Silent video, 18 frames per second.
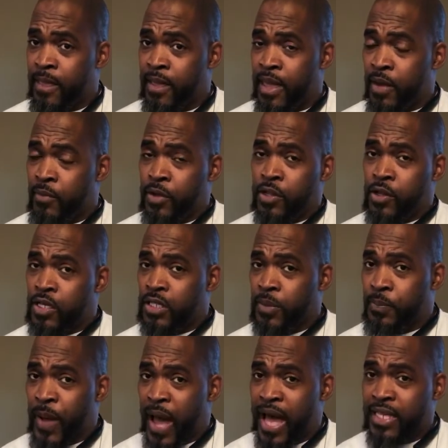And we closed
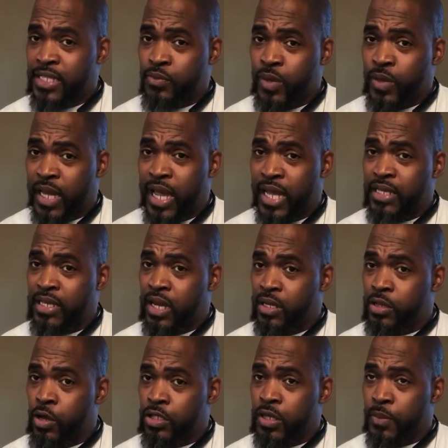the policy. When I got done
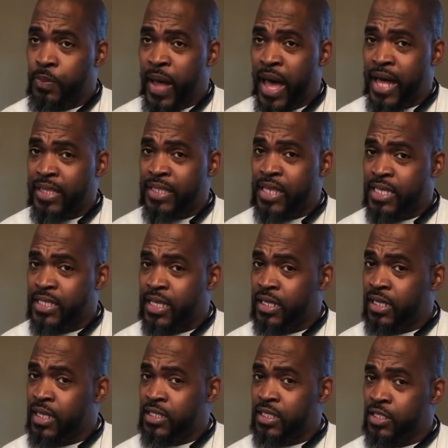closing the policy, I
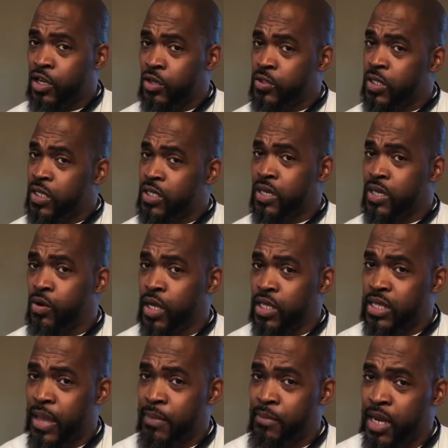said, listen, your sister's going to
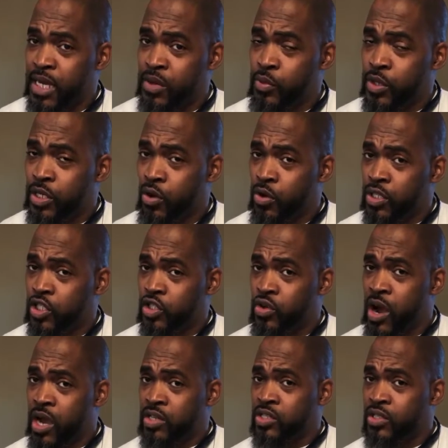get that money with no
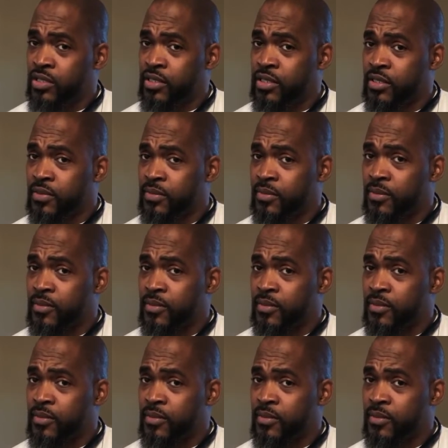instructions.